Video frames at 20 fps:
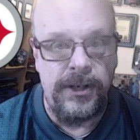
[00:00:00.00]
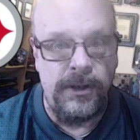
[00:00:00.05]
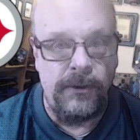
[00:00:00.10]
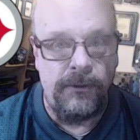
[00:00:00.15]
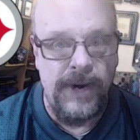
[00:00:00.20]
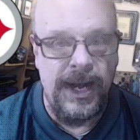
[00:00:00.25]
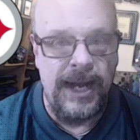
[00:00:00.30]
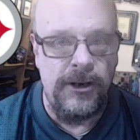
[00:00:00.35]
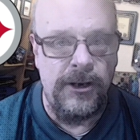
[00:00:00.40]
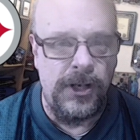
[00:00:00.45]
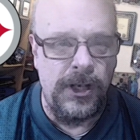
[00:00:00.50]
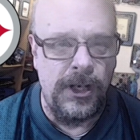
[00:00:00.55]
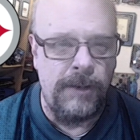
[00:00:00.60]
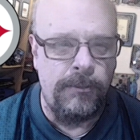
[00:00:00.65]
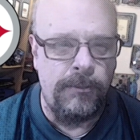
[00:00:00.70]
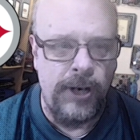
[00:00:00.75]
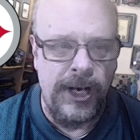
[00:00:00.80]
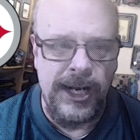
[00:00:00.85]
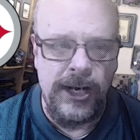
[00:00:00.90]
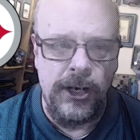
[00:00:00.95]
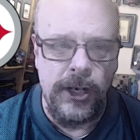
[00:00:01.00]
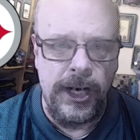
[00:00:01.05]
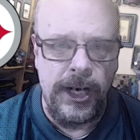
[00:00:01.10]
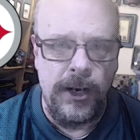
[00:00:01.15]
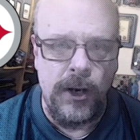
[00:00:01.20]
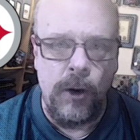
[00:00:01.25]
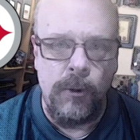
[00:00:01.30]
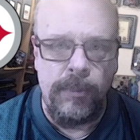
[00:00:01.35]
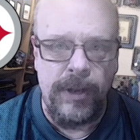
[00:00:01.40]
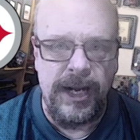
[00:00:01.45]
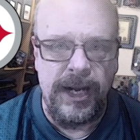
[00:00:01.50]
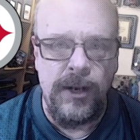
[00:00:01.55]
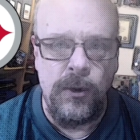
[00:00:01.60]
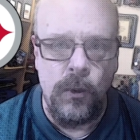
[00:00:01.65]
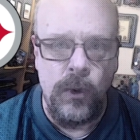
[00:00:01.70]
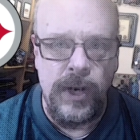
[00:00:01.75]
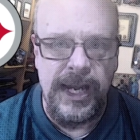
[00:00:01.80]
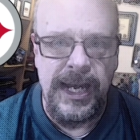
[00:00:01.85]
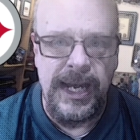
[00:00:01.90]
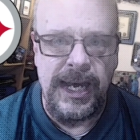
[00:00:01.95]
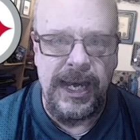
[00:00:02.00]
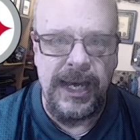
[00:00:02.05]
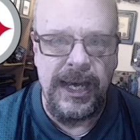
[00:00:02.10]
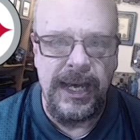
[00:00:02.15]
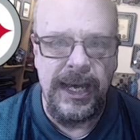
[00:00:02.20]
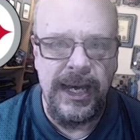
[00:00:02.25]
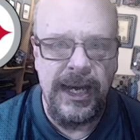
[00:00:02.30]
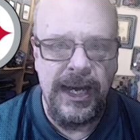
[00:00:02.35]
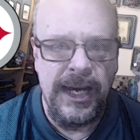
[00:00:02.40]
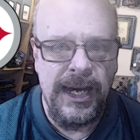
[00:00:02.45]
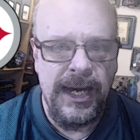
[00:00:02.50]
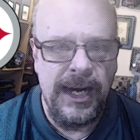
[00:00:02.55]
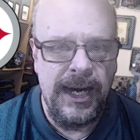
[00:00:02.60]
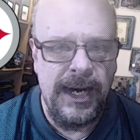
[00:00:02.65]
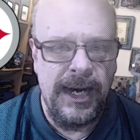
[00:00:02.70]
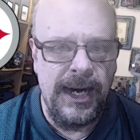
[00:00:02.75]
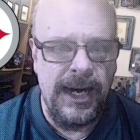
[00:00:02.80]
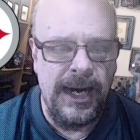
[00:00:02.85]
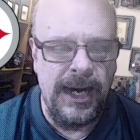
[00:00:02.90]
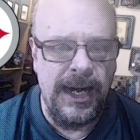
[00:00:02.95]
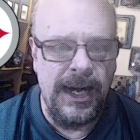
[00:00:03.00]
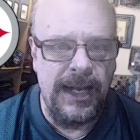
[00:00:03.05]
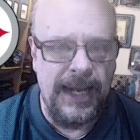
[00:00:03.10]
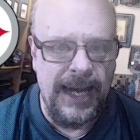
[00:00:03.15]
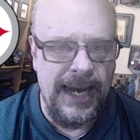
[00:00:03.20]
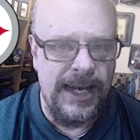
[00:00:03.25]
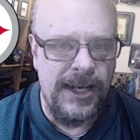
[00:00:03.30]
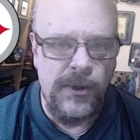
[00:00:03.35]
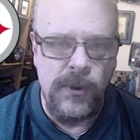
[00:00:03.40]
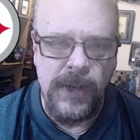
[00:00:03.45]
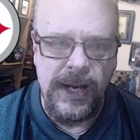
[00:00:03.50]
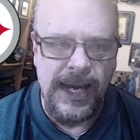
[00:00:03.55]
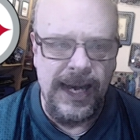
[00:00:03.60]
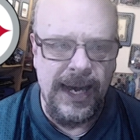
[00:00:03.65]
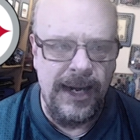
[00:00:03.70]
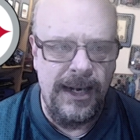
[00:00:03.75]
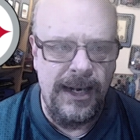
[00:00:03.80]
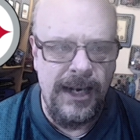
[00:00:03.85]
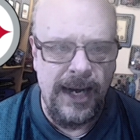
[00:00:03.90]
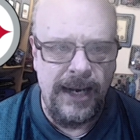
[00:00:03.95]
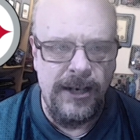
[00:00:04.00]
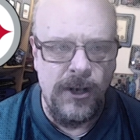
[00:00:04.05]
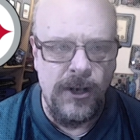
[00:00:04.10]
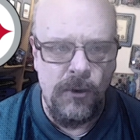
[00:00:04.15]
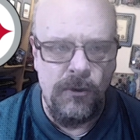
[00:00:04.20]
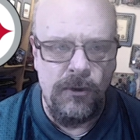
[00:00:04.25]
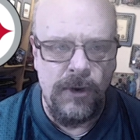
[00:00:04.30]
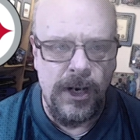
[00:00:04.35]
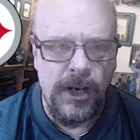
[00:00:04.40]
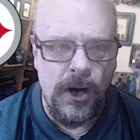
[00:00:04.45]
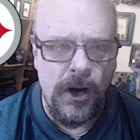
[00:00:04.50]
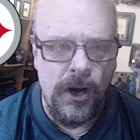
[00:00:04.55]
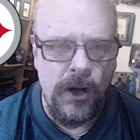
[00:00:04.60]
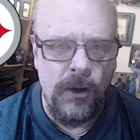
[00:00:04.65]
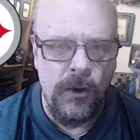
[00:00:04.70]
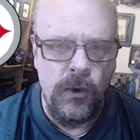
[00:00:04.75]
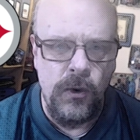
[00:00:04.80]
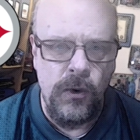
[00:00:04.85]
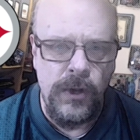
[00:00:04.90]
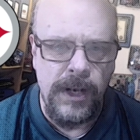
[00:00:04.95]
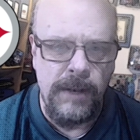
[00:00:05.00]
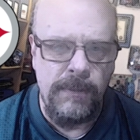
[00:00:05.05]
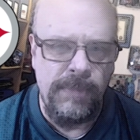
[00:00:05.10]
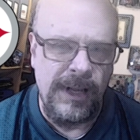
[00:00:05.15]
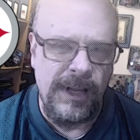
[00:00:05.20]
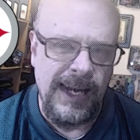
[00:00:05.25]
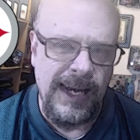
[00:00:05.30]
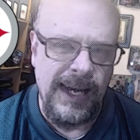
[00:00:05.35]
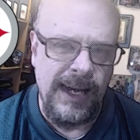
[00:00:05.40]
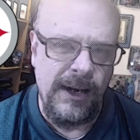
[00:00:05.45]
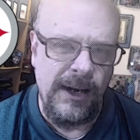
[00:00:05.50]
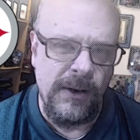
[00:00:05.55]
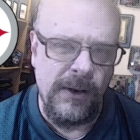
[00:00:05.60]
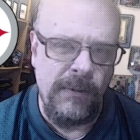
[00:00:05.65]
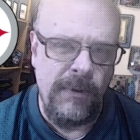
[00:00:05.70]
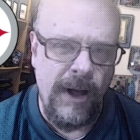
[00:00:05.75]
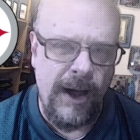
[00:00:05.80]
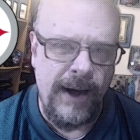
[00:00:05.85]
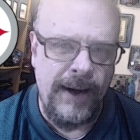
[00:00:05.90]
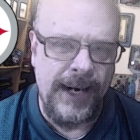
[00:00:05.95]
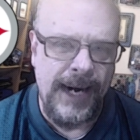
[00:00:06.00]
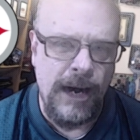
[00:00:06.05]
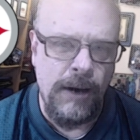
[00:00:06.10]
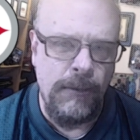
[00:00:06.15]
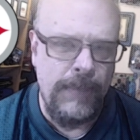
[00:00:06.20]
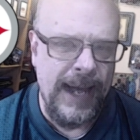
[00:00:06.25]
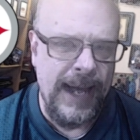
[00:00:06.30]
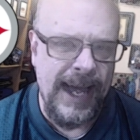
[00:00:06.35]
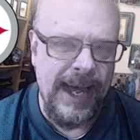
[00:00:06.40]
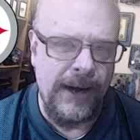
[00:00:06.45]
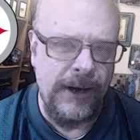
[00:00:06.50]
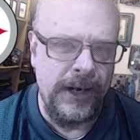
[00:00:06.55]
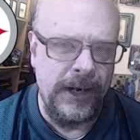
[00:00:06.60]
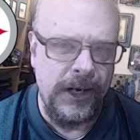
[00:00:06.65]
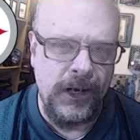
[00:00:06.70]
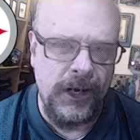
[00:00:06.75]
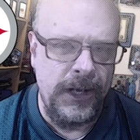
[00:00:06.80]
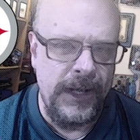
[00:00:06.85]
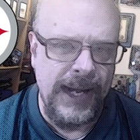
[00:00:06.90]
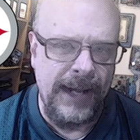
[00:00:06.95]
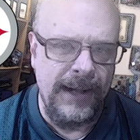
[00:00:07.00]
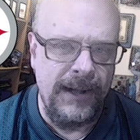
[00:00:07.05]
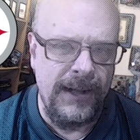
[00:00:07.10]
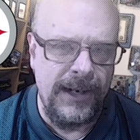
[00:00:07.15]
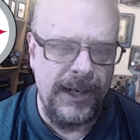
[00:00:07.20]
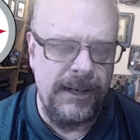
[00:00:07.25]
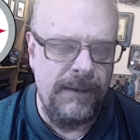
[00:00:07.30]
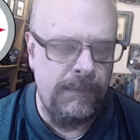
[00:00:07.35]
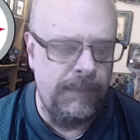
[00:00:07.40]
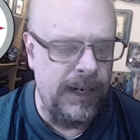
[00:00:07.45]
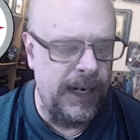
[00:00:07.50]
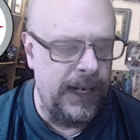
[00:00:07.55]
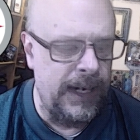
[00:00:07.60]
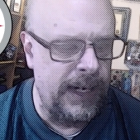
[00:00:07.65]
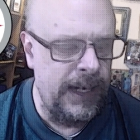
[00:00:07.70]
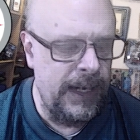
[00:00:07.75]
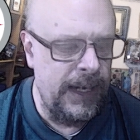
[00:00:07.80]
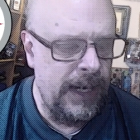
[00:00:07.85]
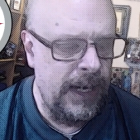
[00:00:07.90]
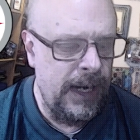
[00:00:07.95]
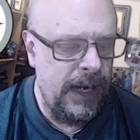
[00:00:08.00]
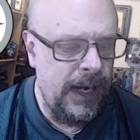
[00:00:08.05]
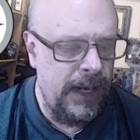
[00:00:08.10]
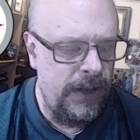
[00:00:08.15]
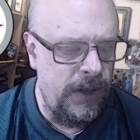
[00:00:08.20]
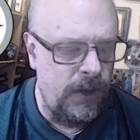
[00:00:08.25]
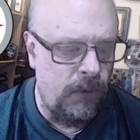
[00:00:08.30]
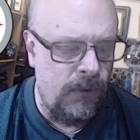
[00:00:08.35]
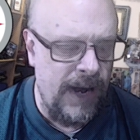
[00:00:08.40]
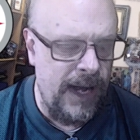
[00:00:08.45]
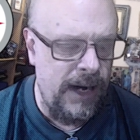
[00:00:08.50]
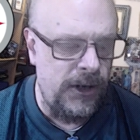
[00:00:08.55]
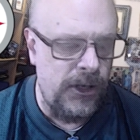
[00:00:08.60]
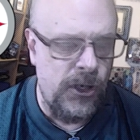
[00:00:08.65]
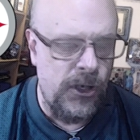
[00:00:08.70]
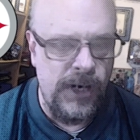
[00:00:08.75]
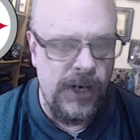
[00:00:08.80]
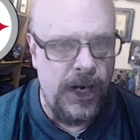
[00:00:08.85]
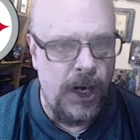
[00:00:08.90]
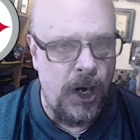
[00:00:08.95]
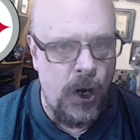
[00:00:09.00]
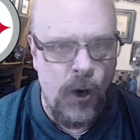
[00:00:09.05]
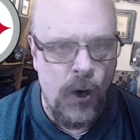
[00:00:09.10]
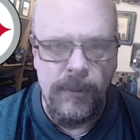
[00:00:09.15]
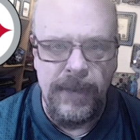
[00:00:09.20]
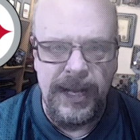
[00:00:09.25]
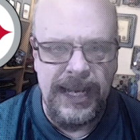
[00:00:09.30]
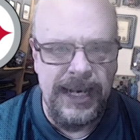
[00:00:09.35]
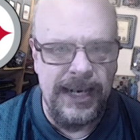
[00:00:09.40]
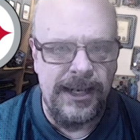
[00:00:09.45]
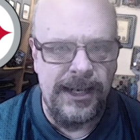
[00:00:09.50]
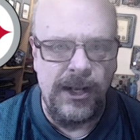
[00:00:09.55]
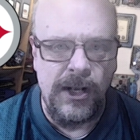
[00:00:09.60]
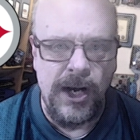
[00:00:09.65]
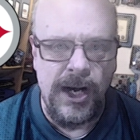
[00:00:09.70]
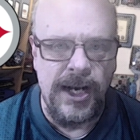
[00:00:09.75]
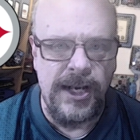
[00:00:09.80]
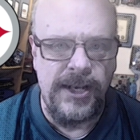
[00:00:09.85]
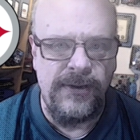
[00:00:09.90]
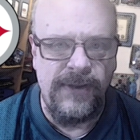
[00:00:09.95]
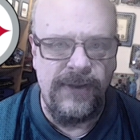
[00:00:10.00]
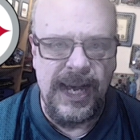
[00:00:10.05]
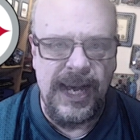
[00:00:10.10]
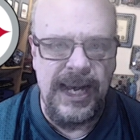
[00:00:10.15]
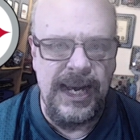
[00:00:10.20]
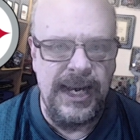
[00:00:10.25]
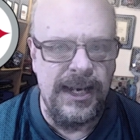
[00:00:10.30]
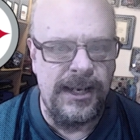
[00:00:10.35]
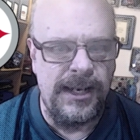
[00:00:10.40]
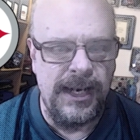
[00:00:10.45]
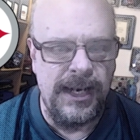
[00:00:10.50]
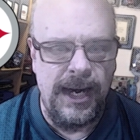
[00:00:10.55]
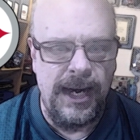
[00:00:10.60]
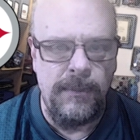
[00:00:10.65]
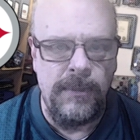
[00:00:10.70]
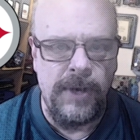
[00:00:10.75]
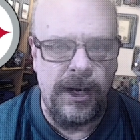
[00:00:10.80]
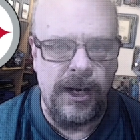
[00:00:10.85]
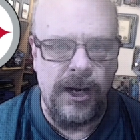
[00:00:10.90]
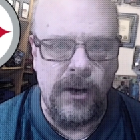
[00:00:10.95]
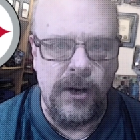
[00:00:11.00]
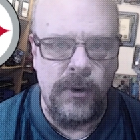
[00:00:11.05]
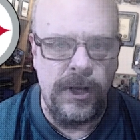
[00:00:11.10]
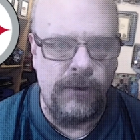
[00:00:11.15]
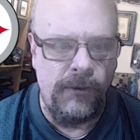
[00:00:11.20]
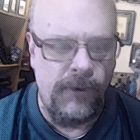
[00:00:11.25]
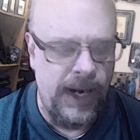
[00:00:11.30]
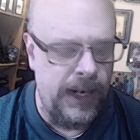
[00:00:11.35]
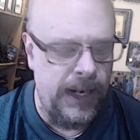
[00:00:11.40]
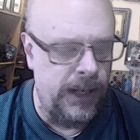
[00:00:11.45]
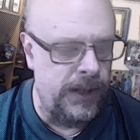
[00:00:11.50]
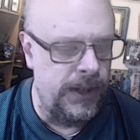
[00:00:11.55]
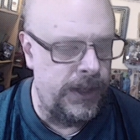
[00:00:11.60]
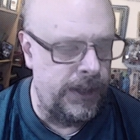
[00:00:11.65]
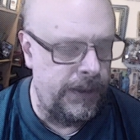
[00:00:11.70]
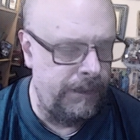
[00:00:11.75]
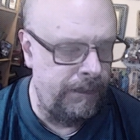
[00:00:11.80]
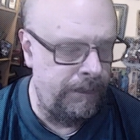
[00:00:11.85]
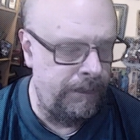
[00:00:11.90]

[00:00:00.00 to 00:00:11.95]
The Raiders looked pretty good in opening week. Last week, I don't recall who they played or how bad or good they looked, but the Raiders are at home in this, Las Vegas. I'm going to go with the Raiders.